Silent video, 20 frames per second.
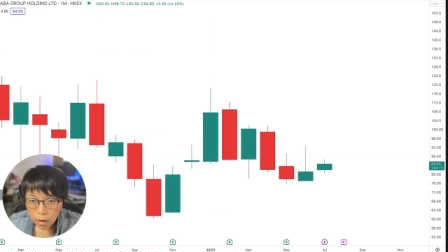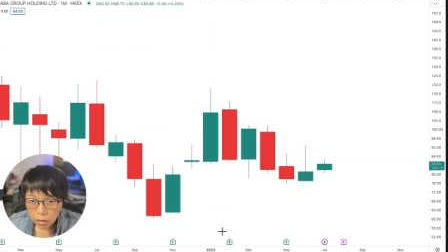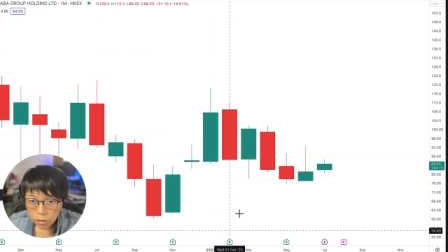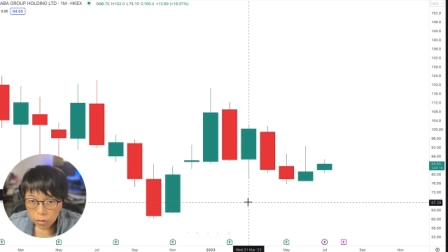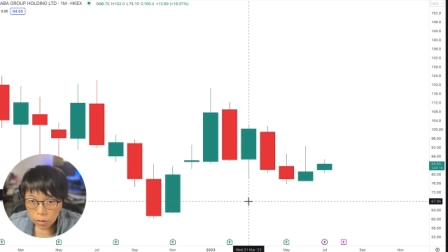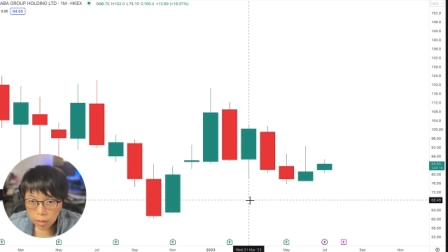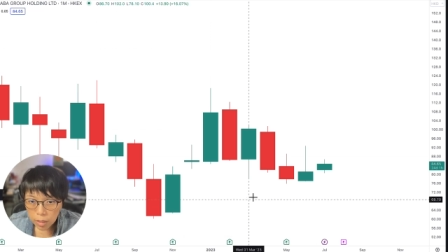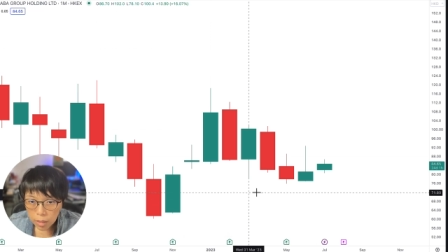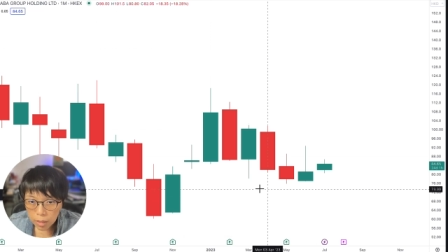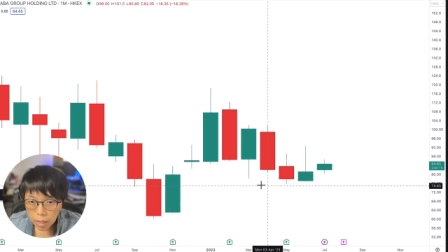
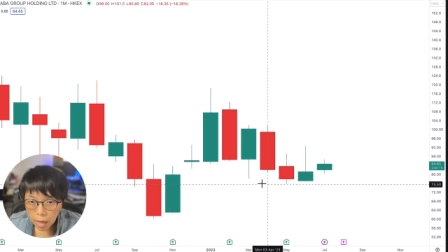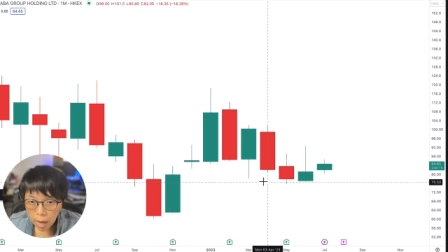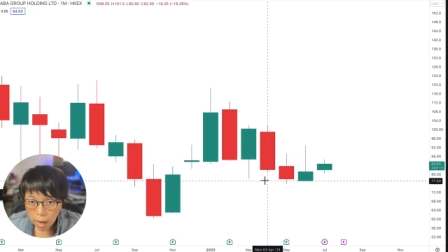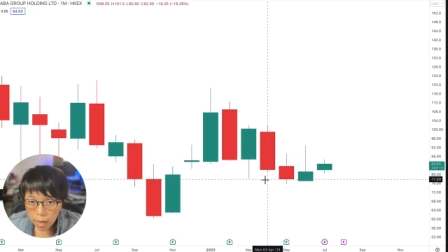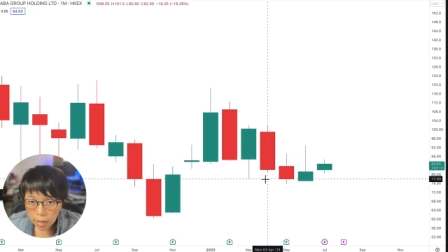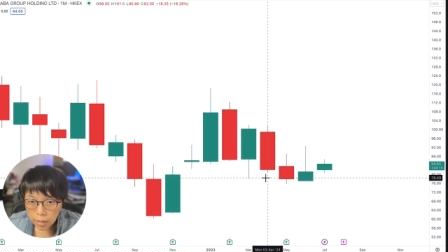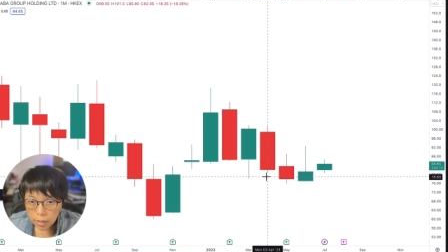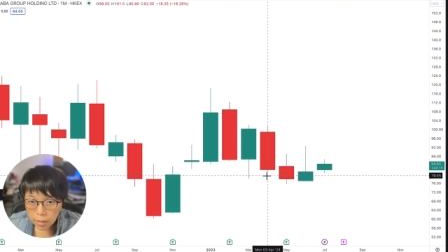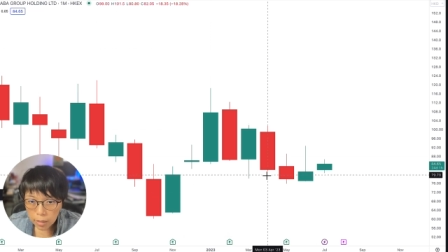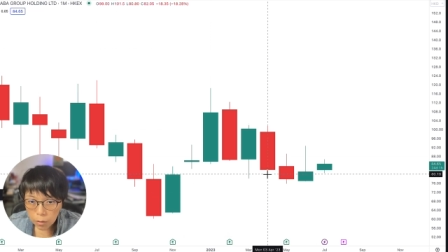So this
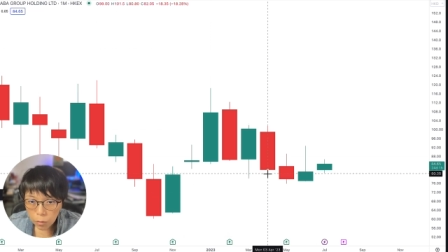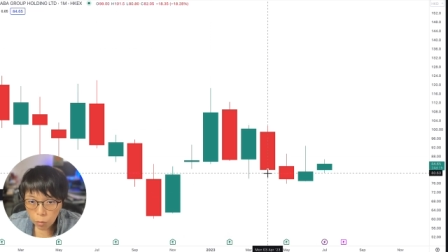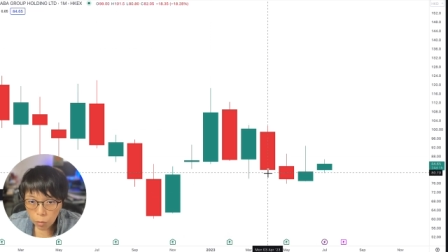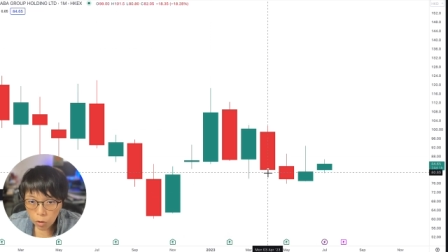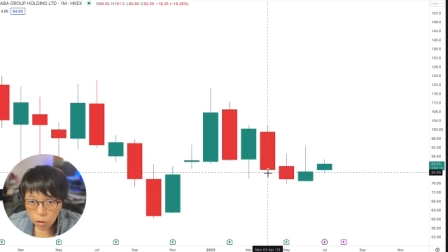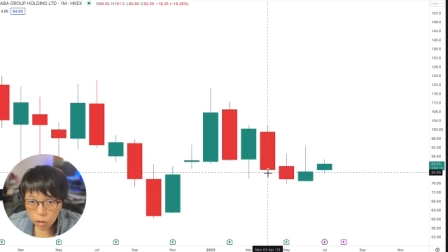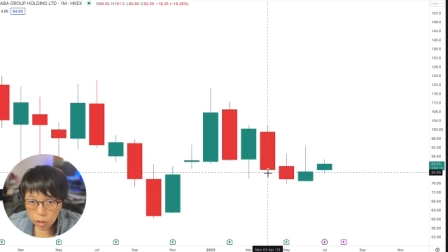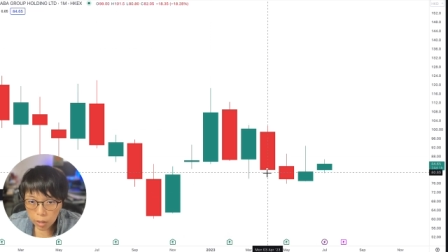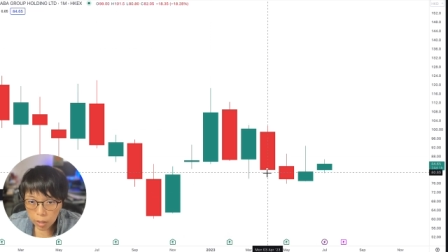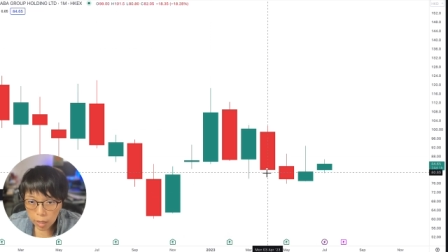is the
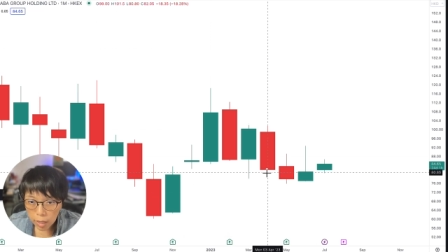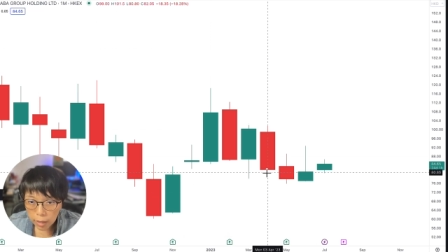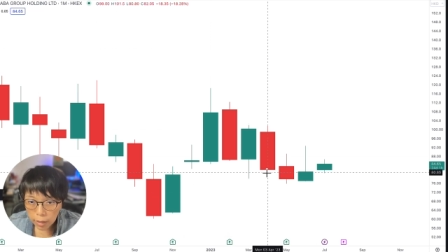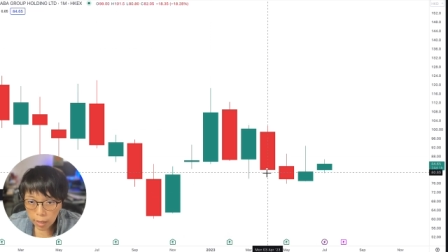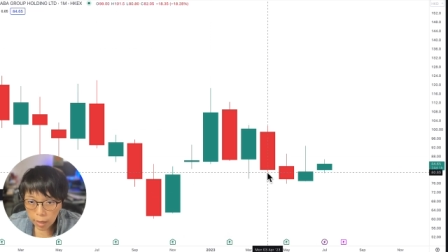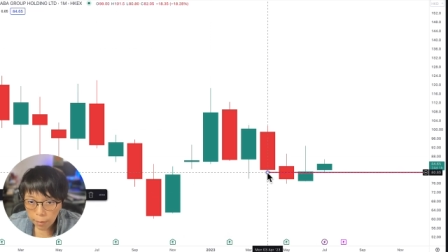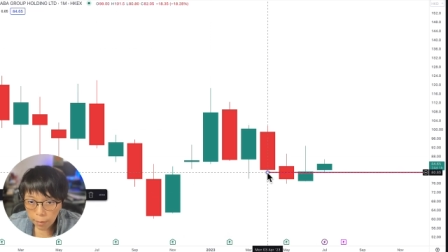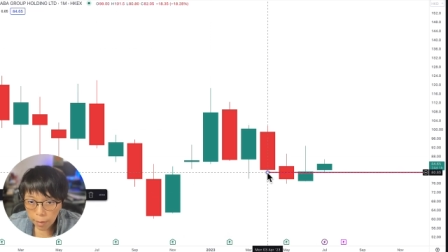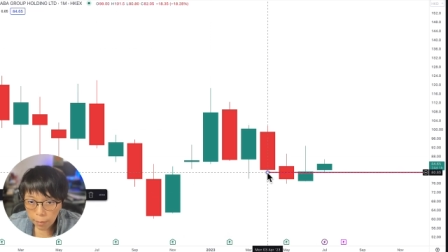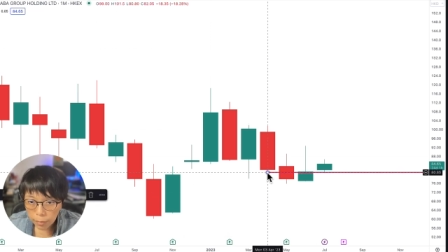wash line
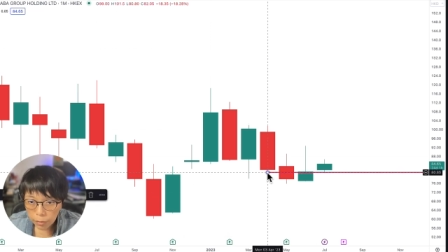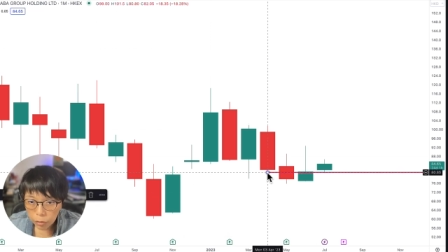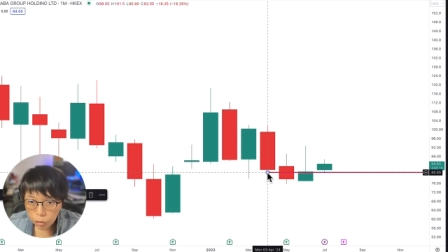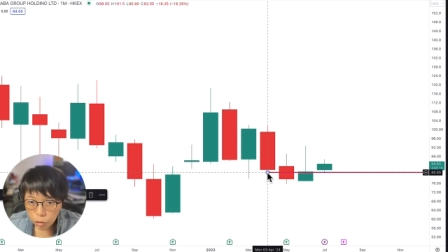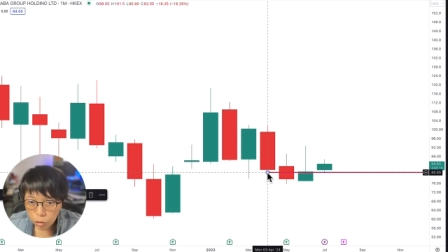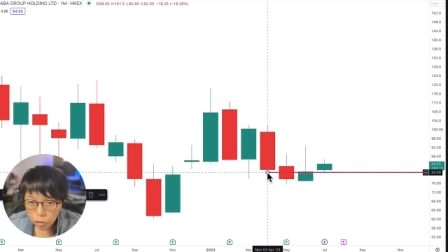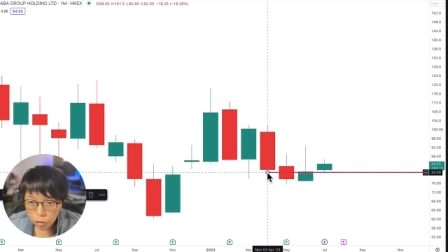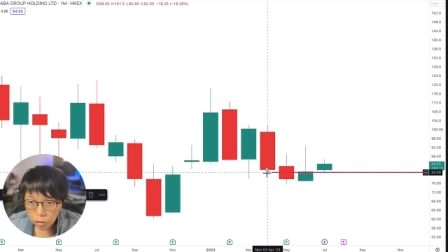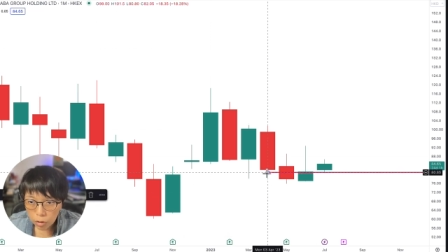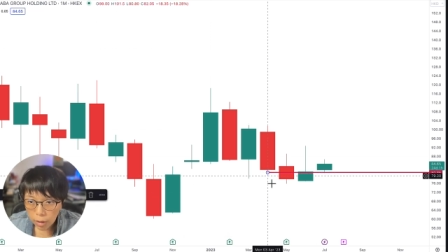that I'm able to
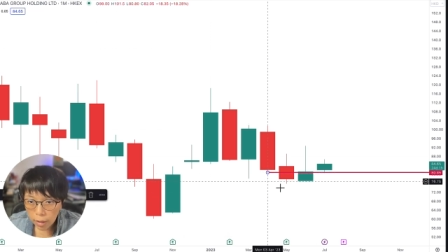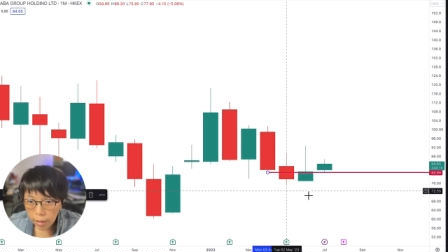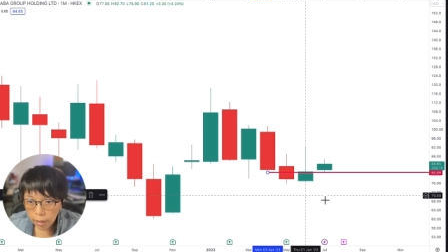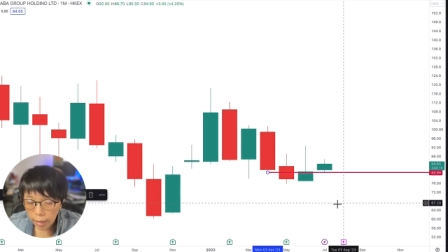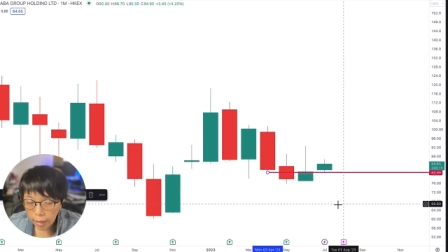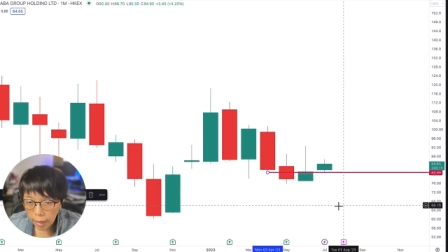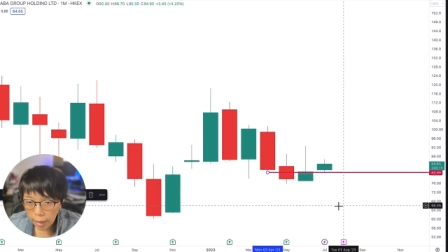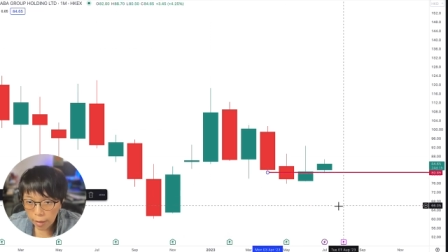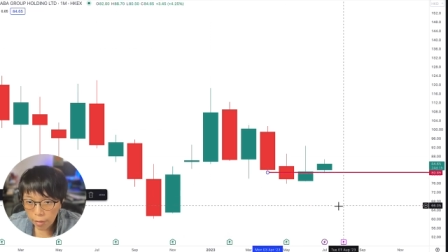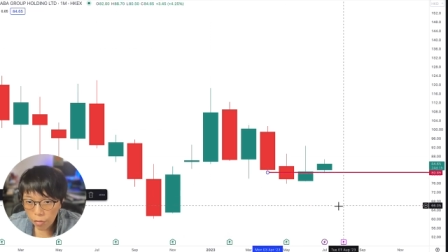draw. And
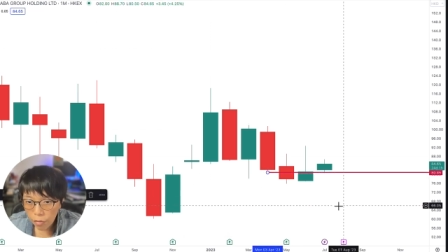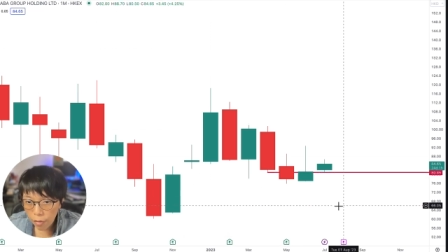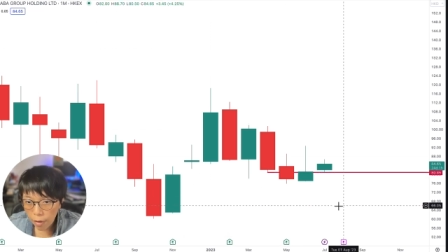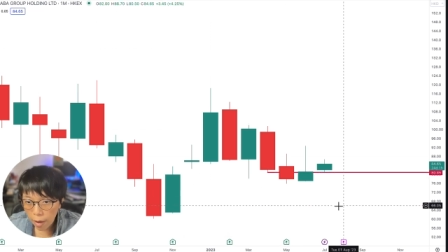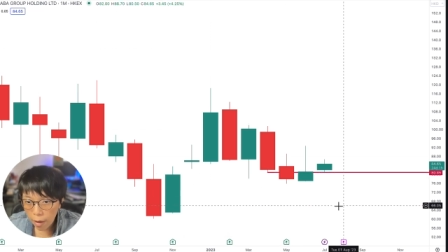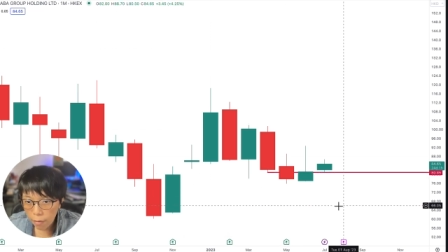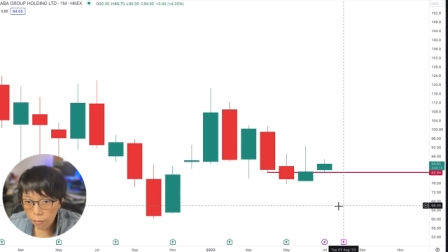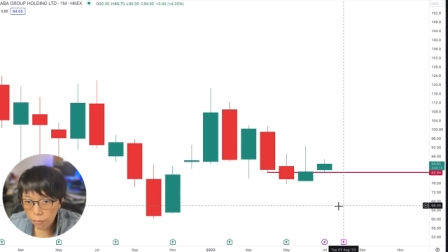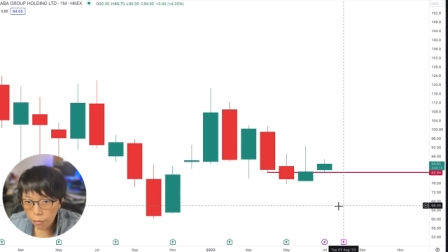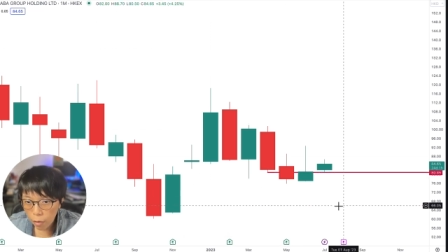again,
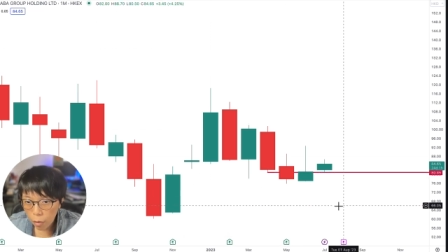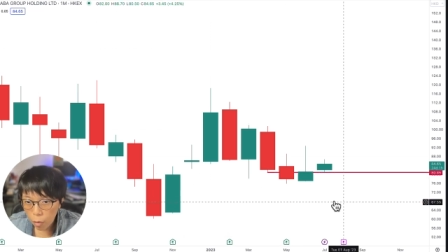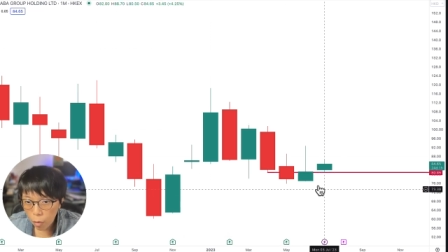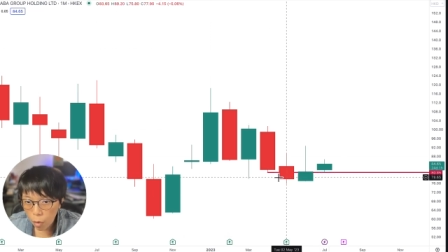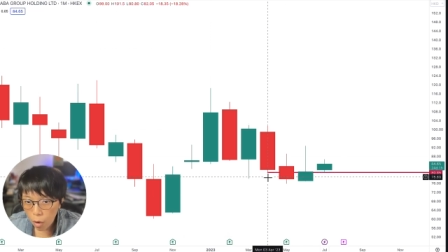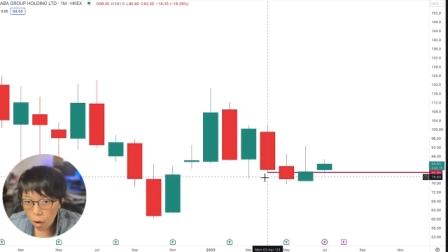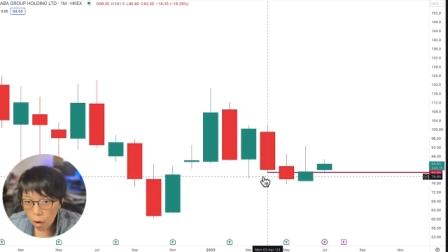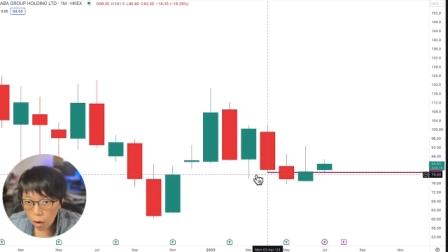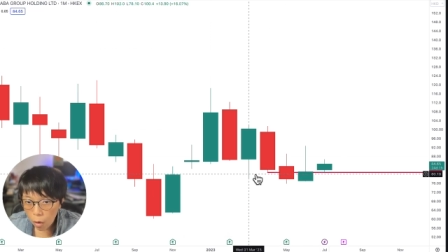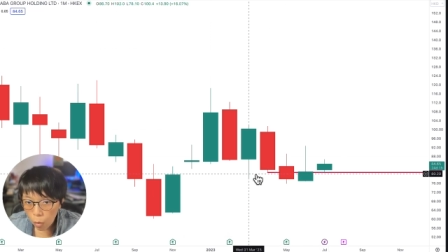that
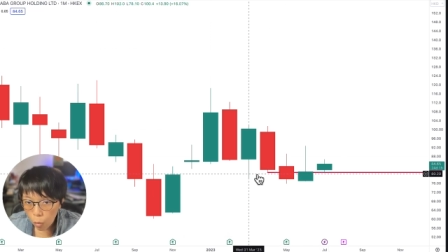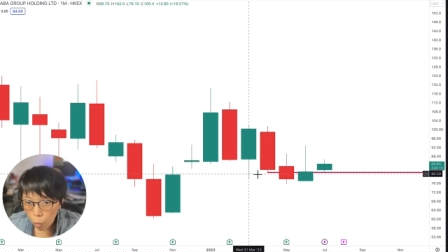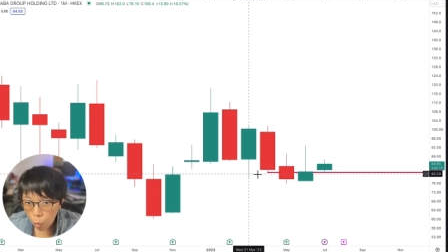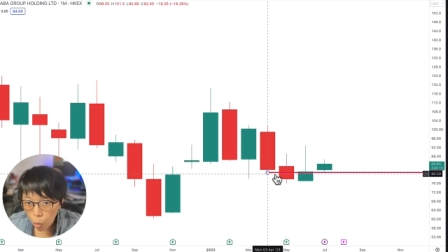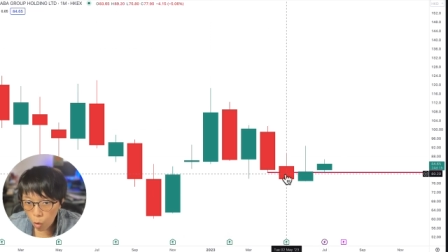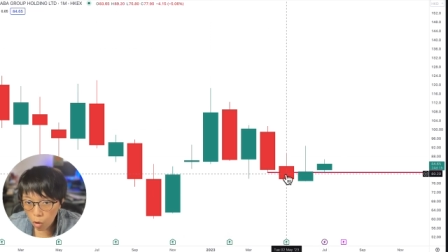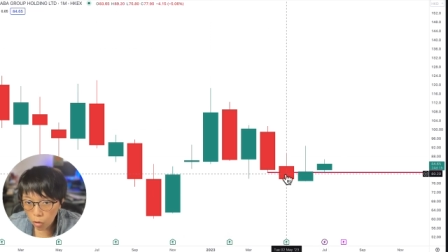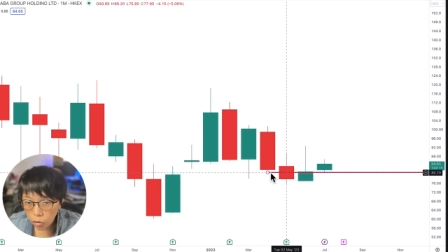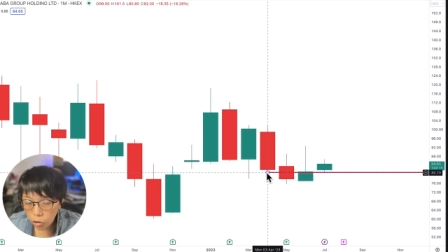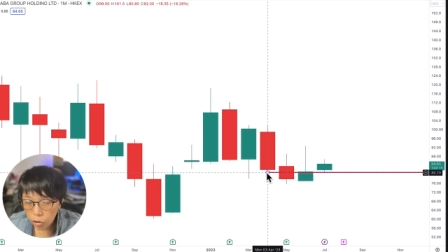for
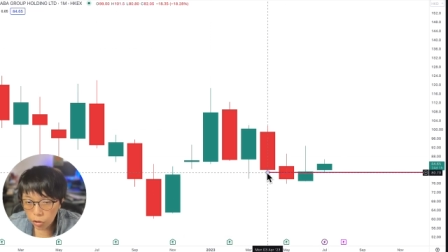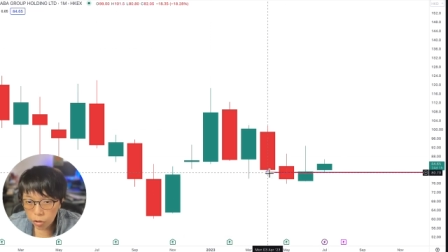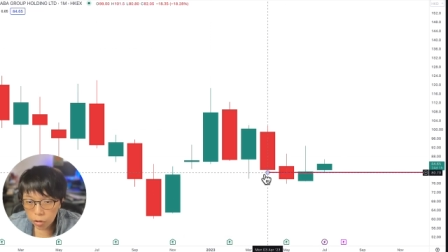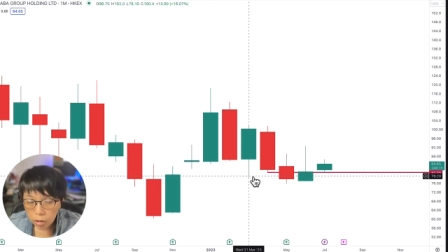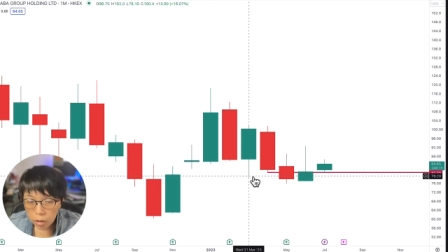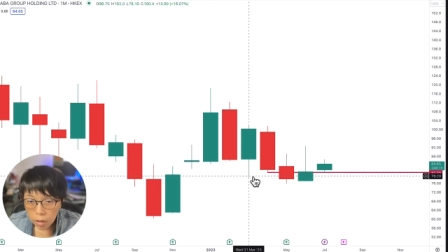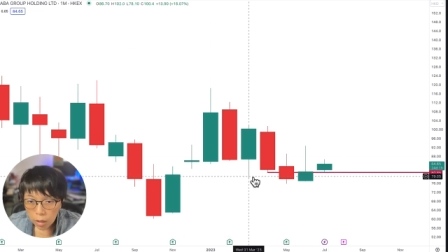washed,